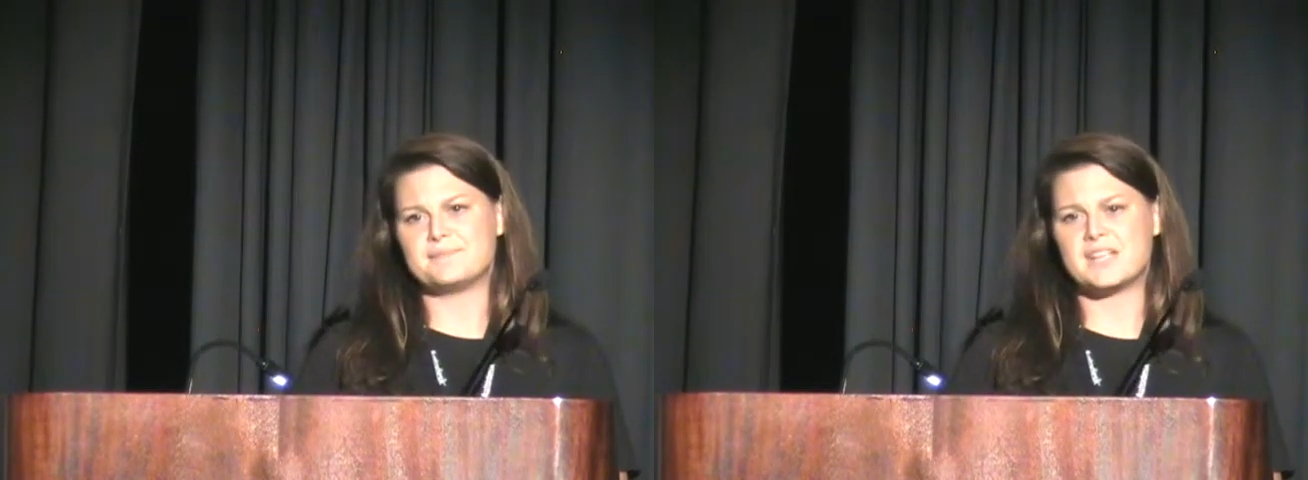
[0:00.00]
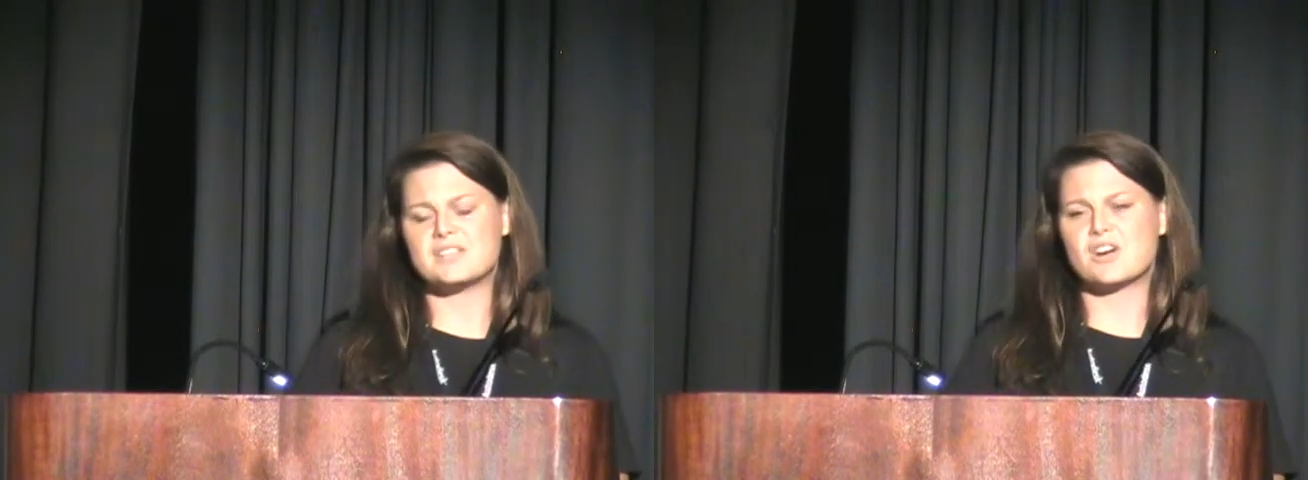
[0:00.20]

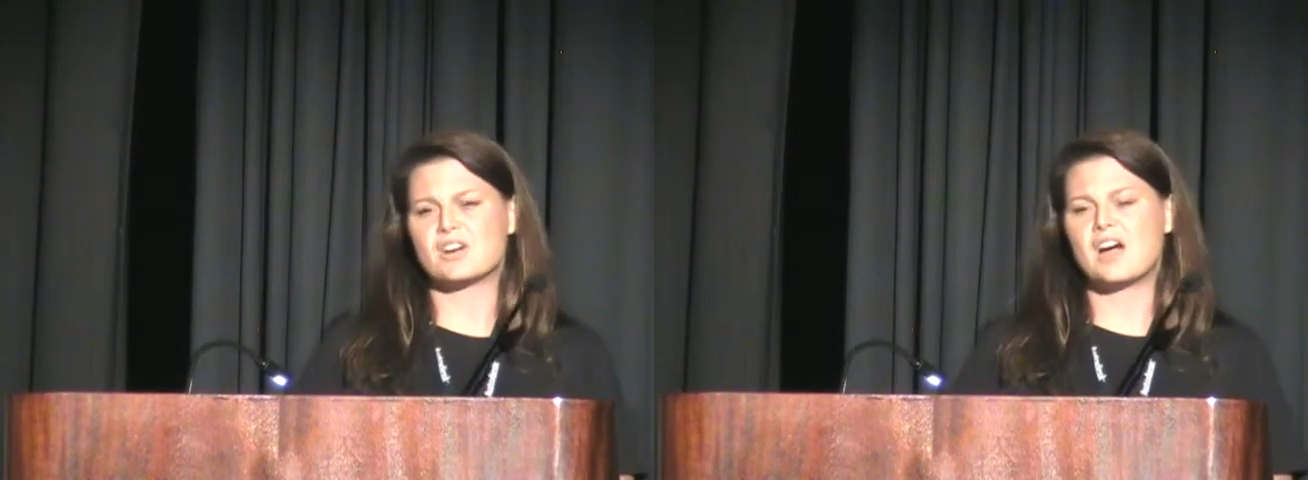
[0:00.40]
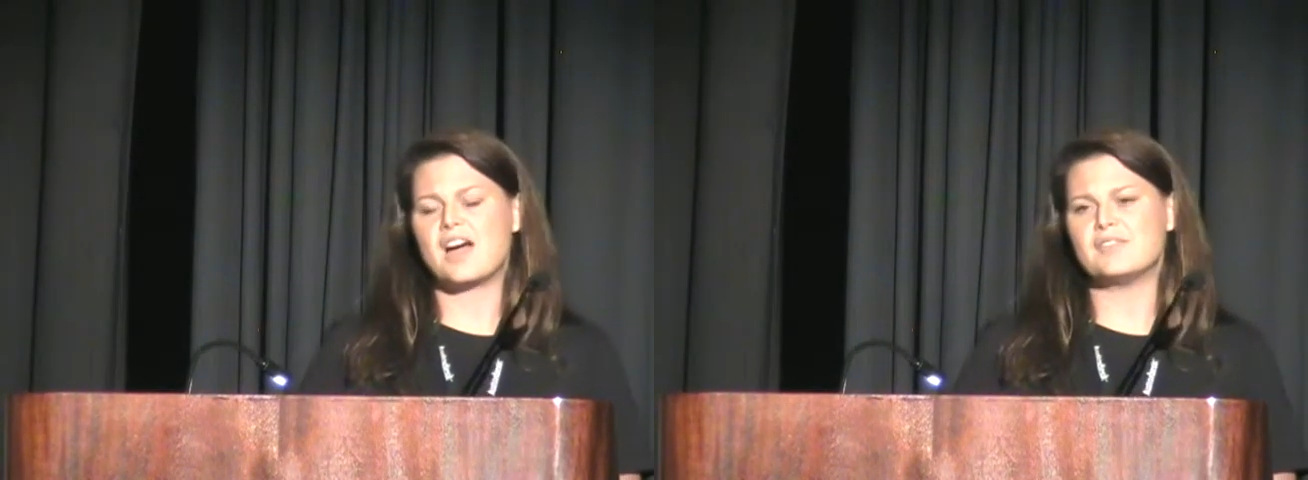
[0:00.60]
It's
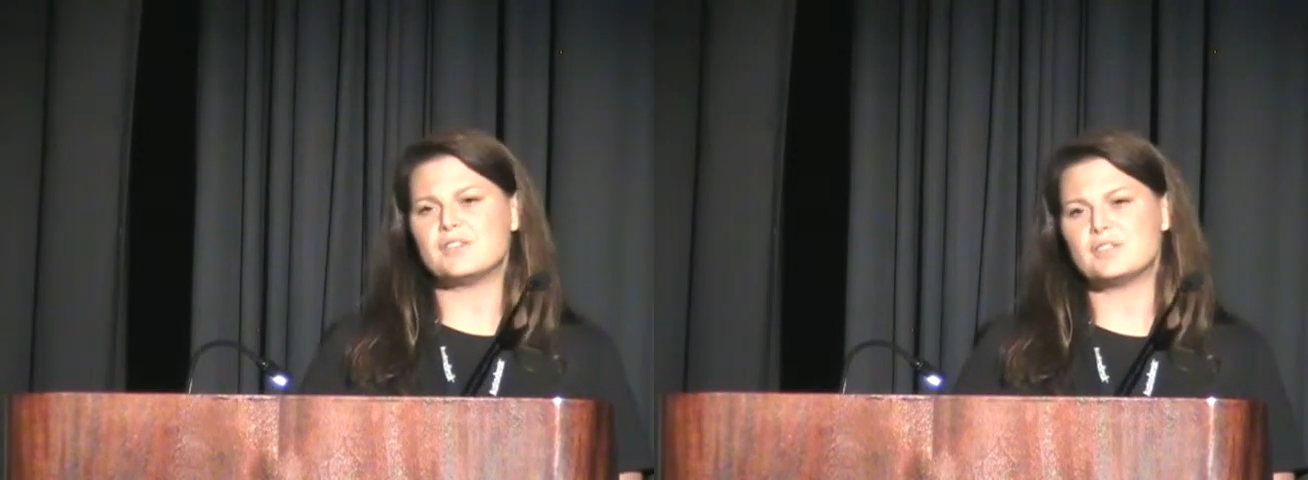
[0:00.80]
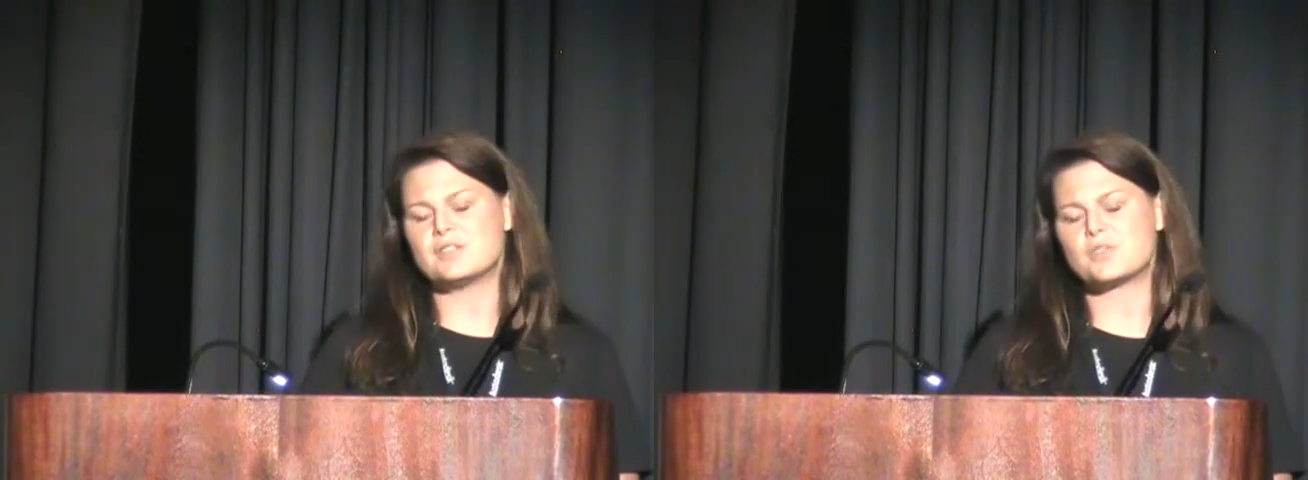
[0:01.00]

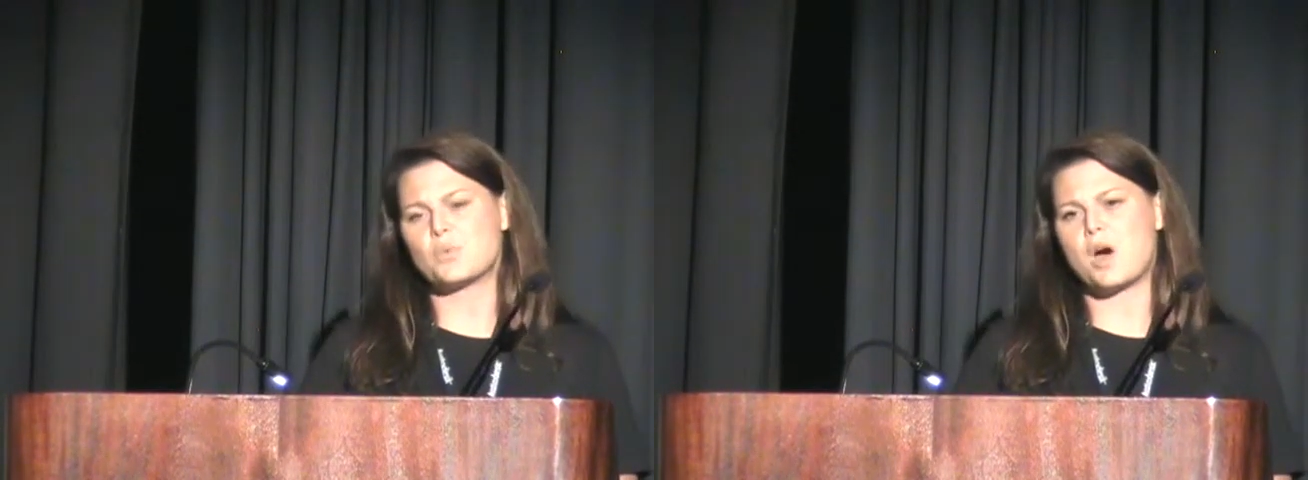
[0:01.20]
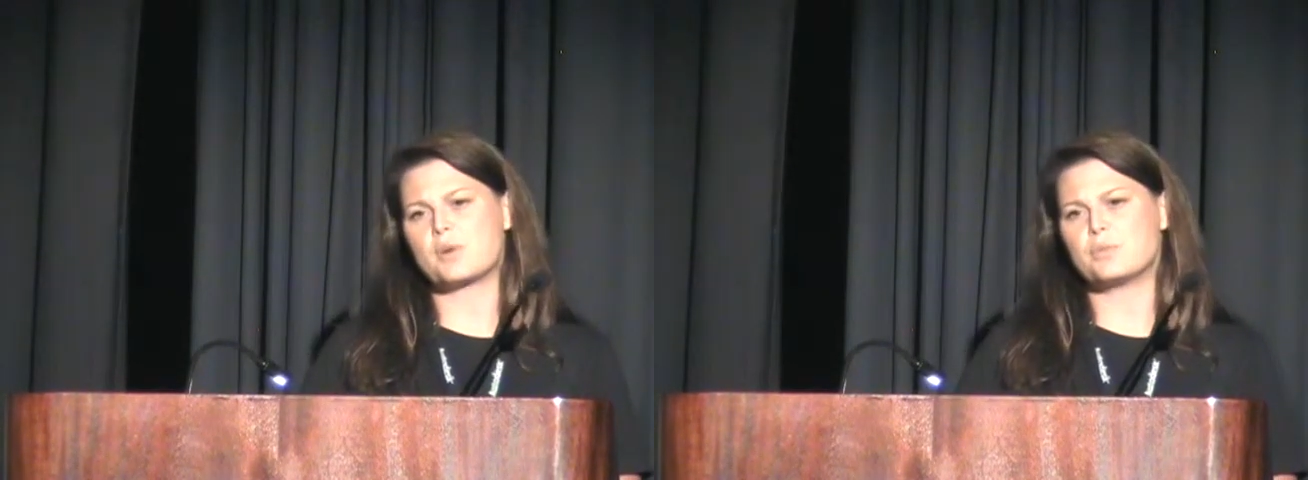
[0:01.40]
archival, it's
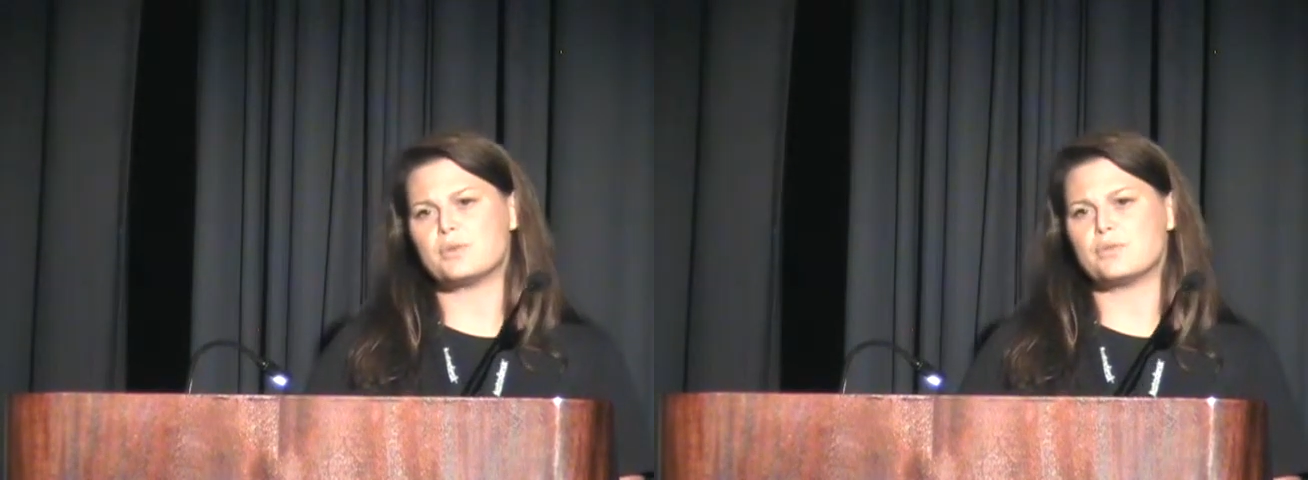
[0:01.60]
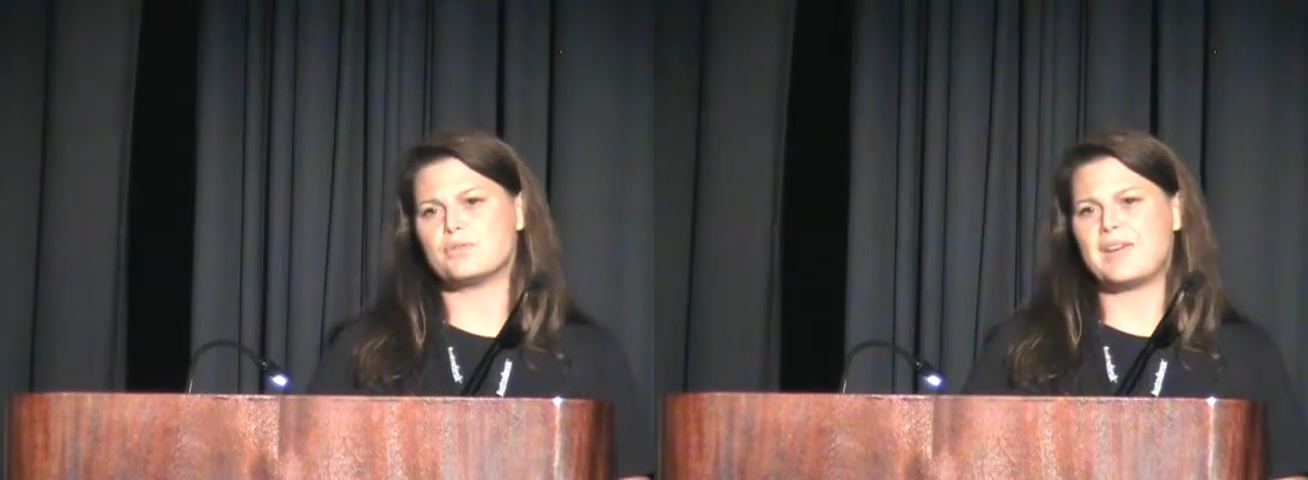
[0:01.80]

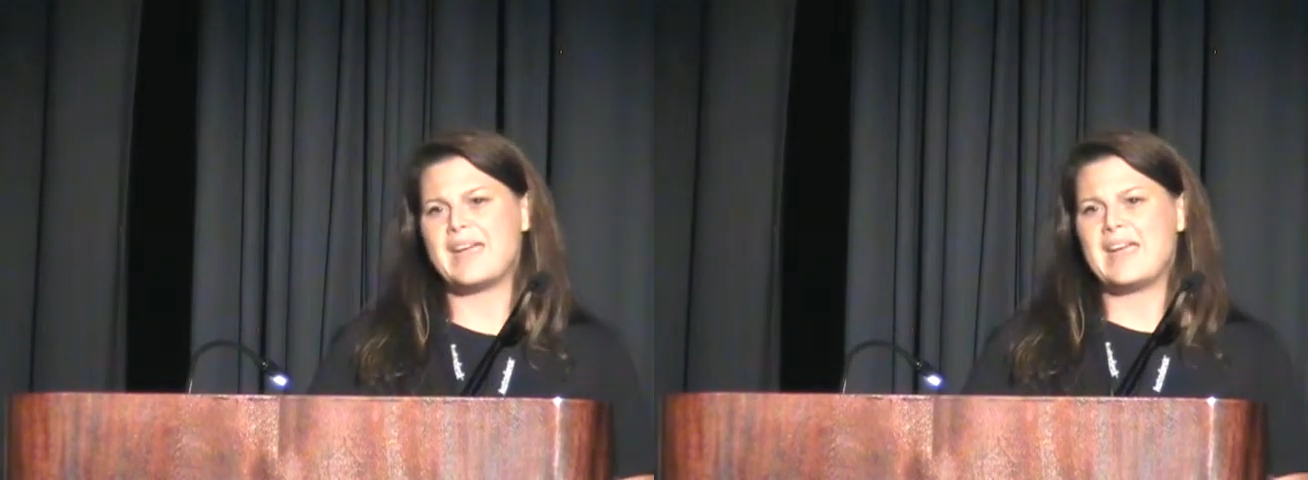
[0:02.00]
waterproof,